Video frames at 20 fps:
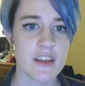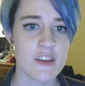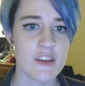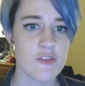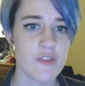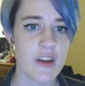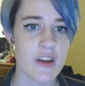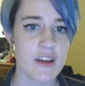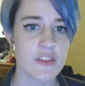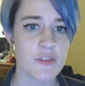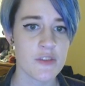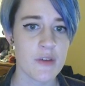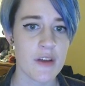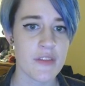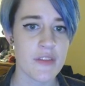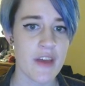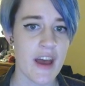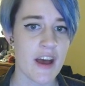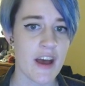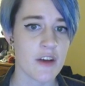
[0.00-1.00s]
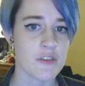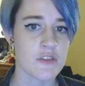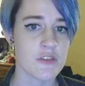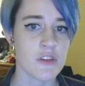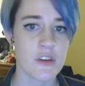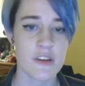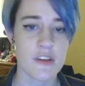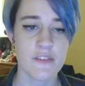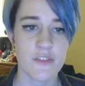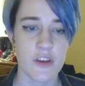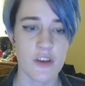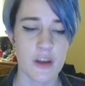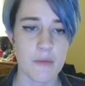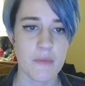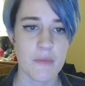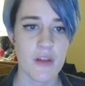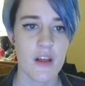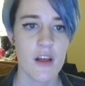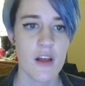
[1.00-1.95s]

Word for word: he ran throughout the house looking for him.